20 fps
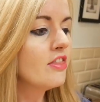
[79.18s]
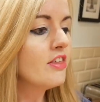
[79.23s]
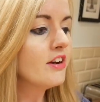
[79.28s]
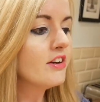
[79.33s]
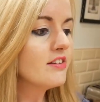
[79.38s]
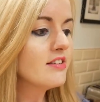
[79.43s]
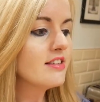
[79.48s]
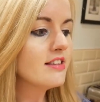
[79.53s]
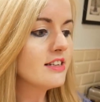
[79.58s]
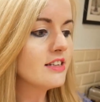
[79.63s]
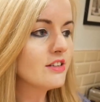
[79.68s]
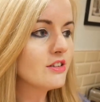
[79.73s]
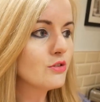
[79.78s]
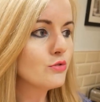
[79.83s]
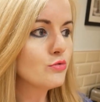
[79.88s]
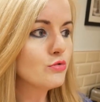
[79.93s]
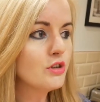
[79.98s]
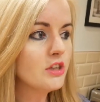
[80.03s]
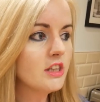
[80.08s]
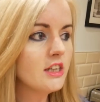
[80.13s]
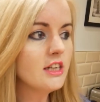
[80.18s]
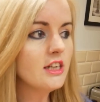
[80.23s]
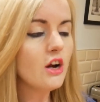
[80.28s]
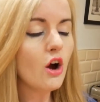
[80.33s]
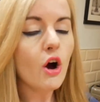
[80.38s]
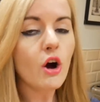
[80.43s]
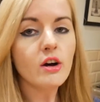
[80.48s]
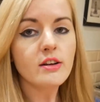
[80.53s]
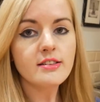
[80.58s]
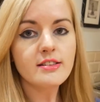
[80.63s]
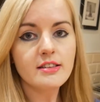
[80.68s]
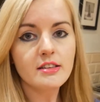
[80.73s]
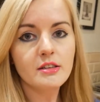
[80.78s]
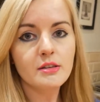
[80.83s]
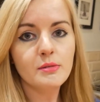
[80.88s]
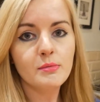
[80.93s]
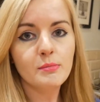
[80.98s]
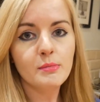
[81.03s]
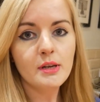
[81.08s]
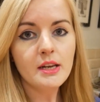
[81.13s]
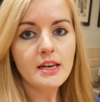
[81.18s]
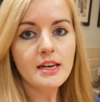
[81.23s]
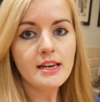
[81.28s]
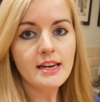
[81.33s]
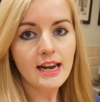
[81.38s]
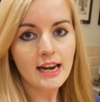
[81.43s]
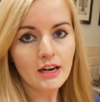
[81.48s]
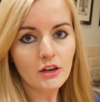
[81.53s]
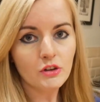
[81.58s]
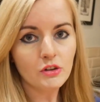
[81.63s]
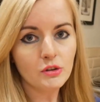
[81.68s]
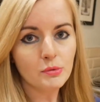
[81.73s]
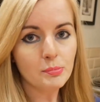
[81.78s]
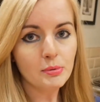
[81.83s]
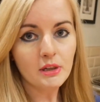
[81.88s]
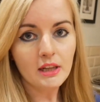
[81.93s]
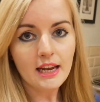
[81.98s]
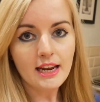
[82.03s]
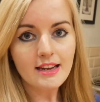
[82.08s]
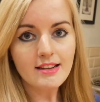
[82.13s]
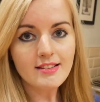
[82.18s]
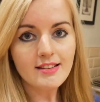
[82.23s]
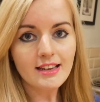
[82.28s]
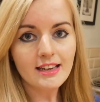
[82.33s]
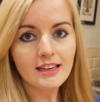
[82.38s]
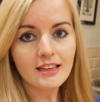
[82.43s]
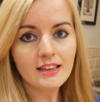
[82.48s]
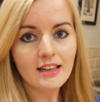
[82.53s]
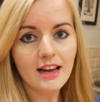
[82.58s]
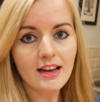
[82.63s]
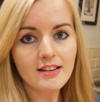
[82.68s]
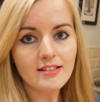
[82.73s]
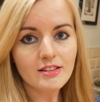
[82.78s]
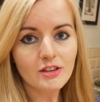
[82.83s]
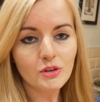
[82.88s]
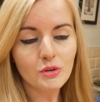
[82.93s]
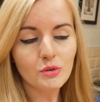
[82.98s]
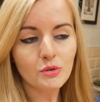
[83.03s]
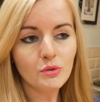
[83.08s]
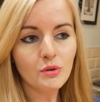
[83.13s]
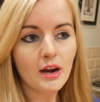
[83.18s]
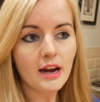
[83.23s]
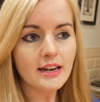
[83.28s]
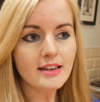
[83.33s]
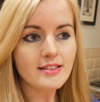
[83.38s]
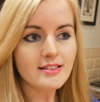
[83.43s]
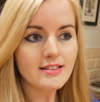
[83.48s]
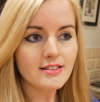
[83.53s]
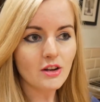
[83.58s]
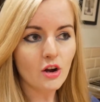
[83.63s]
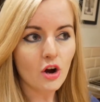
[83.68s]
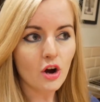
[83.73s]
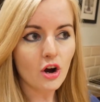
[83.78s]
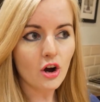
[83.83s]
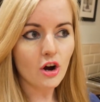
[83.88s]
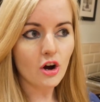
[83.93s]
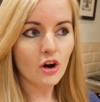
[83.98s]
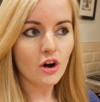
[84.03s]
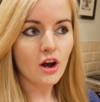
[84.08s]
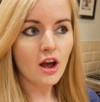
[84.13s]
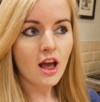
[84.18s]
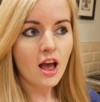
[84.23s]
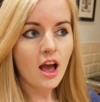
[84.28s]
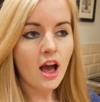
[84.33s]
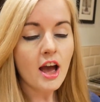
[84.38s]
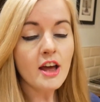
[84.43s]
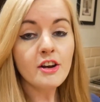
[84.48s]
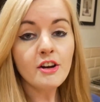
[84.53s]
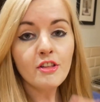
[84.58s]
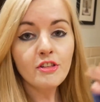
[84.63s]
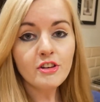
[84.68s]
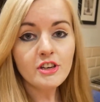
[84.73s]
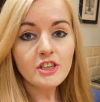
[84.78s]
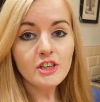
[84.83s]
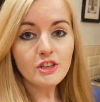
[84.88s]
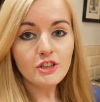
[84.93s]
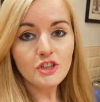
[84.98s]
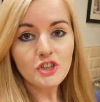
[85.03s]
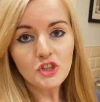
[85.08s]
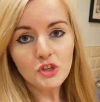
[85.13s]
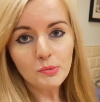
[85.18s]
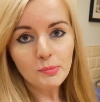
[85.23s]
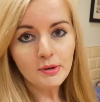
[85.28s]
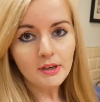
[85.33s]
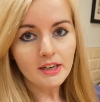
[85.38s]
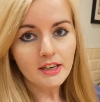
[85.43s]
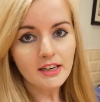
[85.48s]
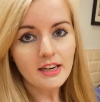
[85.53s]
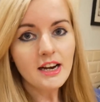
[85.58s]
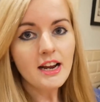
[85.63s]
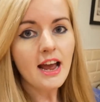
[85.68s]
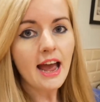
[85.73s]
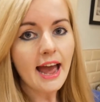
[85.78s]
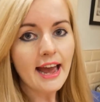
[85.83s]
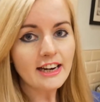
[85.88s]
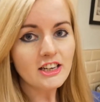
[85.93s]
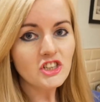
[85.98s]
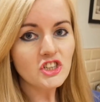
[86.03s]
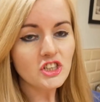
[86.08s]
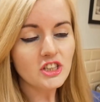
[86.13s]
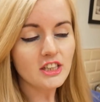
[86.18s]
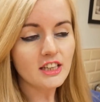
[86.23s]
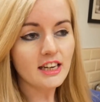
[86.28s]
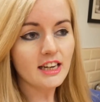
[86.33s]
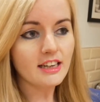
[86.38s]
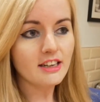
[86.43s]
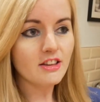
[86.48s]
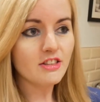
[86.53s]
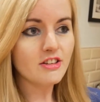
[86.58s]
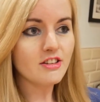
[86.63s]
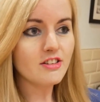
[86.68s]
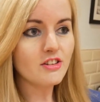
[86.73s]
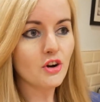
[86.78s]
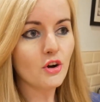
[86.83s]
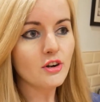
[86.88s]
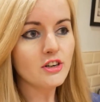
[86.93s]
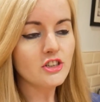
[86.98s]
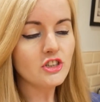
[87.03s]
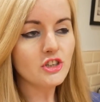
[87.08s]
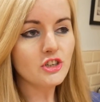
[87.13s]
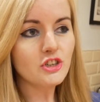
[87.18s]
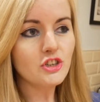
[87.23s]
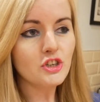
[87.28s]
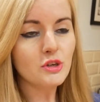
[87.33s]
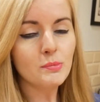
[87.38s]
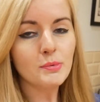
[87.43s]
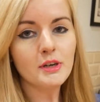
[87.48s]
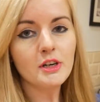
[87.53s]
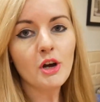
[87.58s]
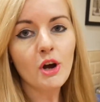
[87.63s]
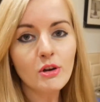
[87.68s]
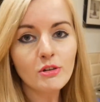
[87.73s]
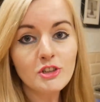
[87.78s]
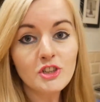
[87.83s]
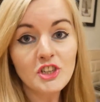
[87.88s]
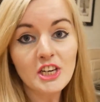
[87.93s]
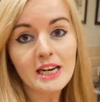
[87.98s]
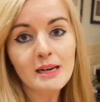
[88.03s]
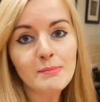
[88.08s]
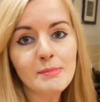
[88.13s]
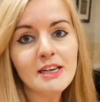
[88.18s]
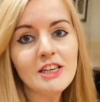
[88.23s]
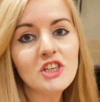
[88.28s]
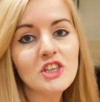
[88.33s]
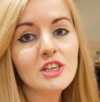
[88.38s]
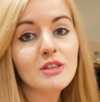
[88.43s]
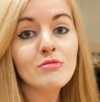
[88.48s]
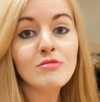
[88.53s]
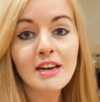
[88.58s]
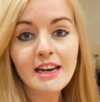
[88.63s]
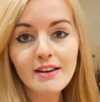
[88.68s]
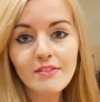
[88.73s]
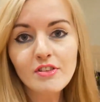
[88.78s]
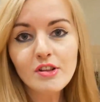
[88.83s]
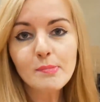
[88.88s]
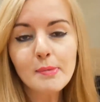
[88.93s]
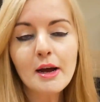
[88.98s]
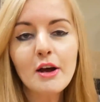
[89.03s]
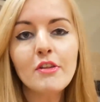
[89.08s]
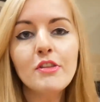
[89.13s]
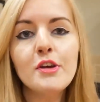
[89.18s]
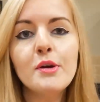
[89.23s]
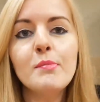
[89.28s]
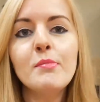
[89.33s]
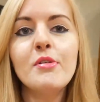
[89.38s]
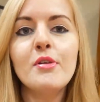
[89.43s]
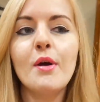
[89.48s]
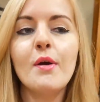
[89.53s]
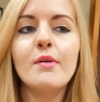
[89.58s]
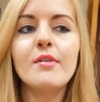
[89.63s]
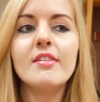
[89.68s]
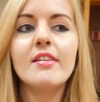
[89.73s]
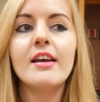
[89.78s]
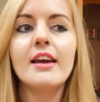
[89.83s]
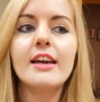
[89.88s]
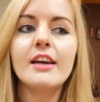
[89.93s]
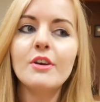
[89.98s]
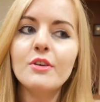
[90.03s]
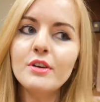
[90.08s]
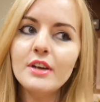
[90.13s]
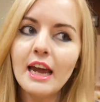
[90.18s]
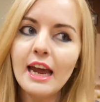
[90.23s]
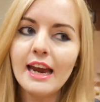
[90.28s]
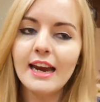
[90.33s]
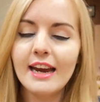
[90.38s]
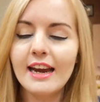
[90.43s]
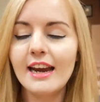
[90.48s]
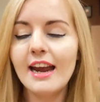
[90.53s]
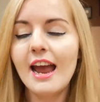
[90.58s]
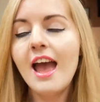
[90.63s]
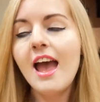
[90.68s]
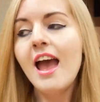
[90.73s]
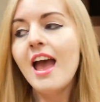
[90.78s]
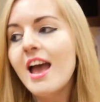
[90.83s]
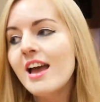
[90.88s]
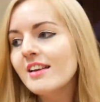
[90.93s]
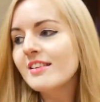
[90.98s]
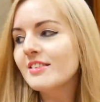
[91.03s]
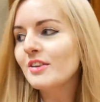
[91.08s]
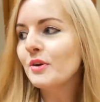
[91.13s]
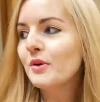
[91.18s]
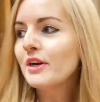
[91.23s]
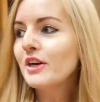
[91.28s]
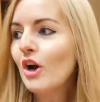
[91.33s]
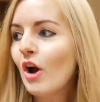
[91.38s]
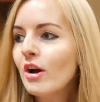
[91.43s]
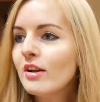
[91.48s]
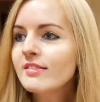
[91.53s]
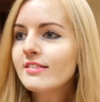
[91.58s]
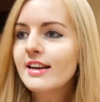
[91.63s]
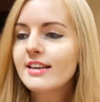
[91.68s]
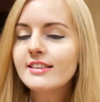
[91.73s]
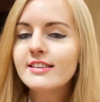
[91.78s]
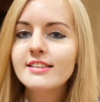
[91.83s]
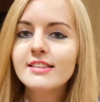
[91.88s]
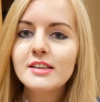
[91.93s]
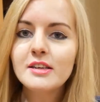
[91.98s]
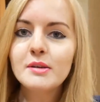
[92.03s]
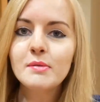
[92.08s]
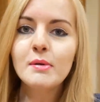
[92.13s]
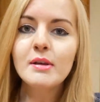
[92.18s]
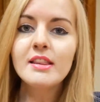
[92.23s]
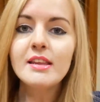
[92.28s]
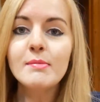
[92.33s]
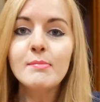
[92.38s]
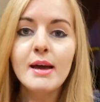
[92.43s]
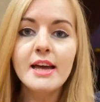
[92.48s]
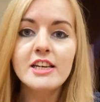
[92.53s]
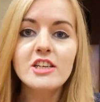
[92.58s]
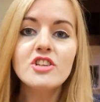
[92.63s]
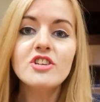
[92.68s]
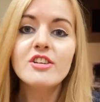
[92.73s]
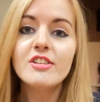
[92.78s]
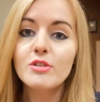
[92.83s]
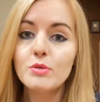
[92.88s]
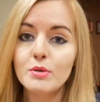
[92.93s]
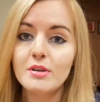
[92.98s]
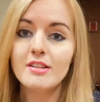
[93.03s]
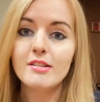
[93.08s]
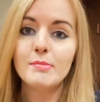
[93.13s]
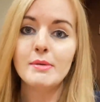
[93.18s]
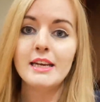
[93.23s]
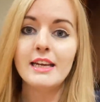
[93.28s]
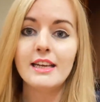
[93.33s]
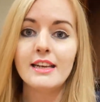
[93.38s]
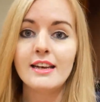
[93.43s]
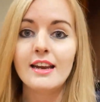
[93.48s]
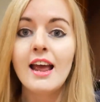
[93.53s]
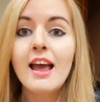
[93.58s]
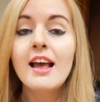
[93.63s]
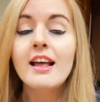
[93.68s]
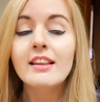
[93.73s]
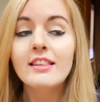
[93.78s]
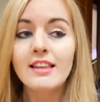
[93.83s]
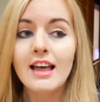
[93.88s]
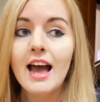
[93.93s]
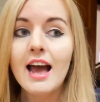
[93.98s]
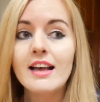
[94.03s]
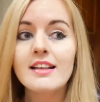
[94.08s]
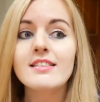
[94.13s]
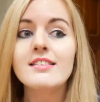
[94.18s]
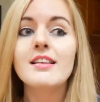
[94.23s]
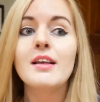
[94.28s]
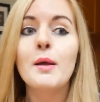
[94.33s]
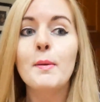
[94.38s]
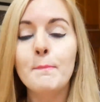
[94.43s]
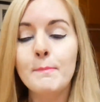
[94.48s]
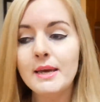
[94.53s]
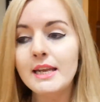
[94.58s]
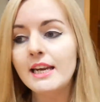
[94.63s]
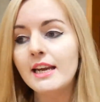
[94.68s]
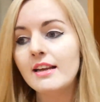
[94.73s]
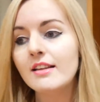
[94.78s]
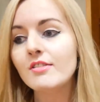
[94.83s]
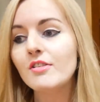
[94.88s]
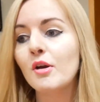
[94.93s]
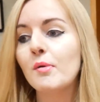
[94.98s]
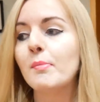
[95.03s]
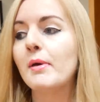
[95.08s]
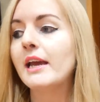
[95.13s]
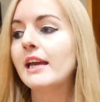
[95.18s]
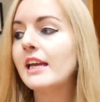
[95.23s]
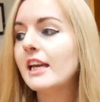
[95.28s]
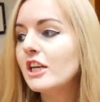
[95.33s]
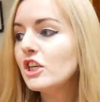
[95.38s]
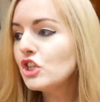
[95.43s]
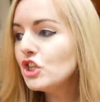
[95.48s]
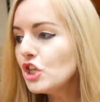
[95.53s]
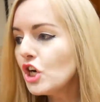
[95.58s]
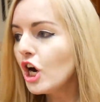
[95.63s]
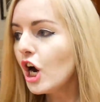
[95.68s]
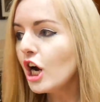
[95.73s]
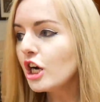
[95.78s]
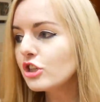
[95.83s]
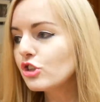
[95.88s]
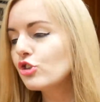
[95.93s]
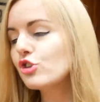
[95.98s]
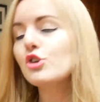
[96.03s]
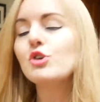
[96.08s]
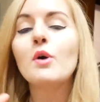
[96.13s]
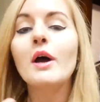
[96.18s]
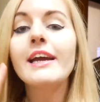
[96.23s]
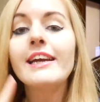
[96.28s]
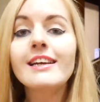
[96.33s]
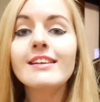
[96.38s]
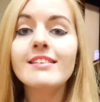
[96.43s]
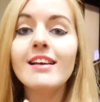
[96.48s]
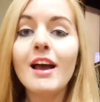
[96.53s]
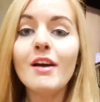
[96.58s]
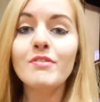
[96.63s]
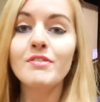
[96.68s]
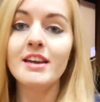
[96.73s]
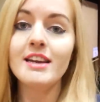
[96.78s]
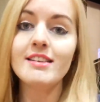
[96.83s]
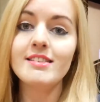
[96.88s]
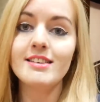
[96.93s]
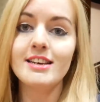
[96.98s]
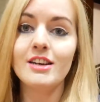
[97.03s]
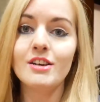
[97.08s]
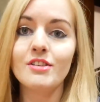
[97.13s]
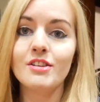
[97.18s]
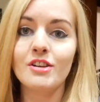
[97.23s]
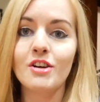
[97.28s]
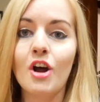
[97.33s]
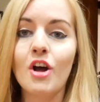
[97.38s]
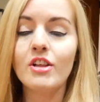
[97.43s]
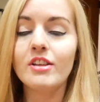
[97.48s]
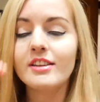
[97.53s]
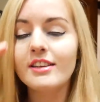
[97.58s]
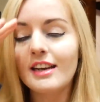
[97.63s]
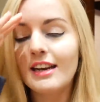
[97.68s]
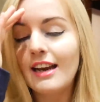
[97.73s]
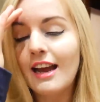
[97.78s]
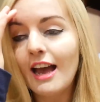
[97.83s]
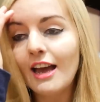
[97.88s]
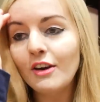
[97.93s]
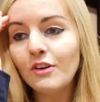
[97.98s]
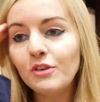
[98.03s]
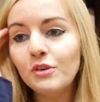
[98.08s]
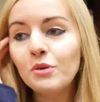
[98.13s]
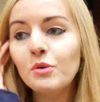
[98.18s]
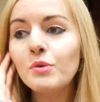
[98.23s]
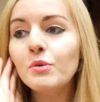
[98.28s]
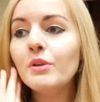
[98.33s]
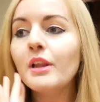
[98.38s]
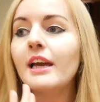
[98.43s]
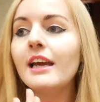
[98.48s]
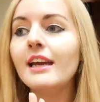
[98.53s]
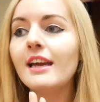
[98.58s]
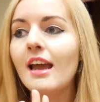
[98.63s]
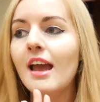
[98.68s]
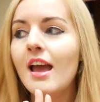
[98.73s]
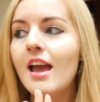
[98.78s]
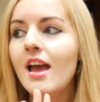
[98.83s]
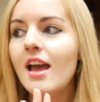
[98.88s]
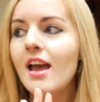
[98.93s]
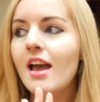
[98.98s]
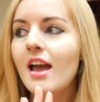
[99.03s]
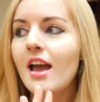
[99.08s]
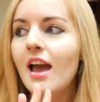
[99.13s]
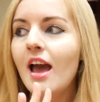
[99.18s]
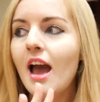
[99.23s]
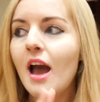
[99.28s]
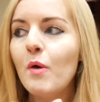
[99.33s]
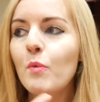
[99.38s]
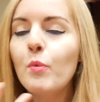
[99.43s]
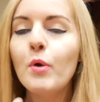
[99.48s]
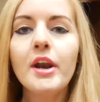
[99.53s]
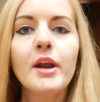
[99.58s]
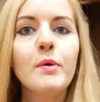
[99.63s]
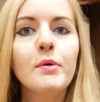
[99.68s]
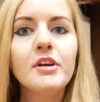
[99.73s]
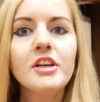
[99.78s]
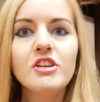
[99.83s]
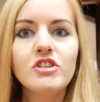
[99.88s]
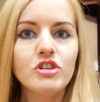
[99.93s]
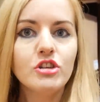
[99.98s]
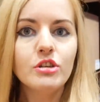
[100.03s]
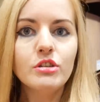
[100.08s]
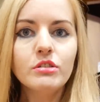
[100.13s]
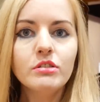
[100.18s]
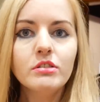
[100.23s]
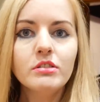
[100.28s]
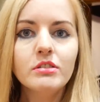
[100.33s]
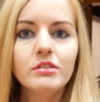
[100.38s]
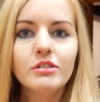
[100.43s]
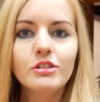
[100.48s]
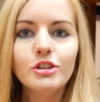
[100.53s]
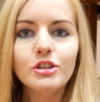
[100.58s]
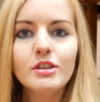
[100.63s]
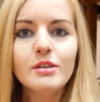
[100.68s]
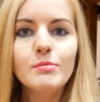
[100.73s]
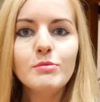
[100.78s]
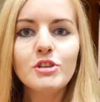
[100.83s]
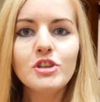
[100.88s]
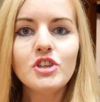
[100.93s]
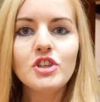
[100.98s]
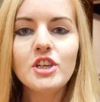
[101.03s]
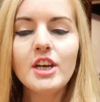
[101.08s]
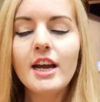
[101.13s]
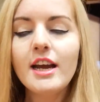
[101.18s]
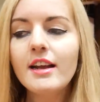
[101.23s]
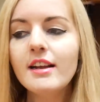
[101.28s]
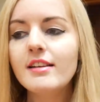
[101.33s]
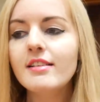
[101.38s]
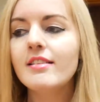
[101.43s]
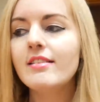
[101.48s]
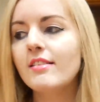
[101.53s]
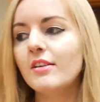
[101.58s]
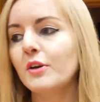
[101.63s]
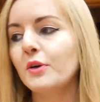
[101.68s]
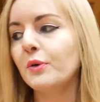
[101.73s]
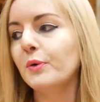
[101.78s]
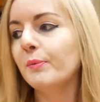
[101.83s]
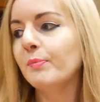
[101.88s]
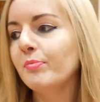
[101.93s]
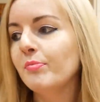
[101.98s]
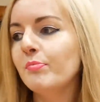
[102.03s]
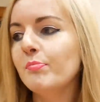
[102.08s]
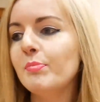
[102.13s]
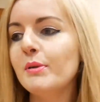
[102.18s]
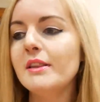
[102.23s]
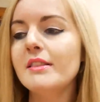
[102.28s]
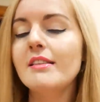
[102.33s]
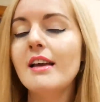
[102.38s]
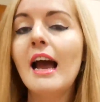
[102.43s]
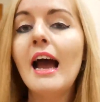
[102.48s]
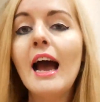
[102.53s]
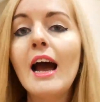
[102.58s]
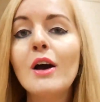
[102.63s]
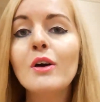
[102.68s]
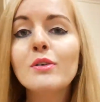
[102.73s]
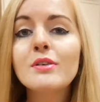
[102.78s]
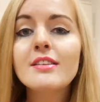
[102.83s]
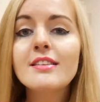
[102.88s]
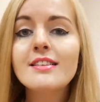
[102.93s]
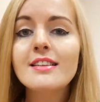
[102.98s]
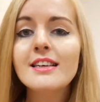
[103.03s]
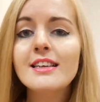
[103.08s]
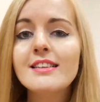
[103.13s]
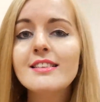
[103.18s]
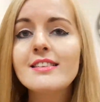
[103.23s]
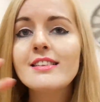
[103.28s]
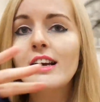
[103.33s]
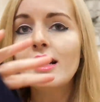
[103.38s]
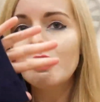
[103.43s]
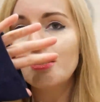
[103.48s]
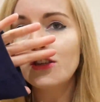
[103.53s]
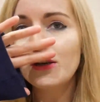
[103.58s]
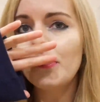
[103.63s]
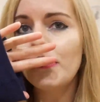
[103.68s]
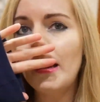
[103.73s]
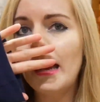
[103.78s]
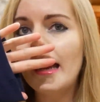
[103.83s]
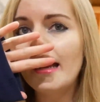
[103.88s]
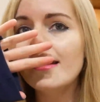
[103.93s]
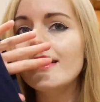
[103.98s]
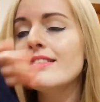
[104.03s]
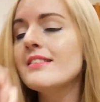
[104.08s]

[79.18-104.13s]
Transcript: There's this really awesome nail place in Glasgow. I saw another YouTuber, actually another Scottish YouTuber called Jamie. She raves about them, so I was like, okay. So I contacted them and they managed to squeeze me in last minute. So I'm like, yeah, so I get to have nice nails on holiday. I don't know like what I want to do to them just yet. So, but the house is such a mess.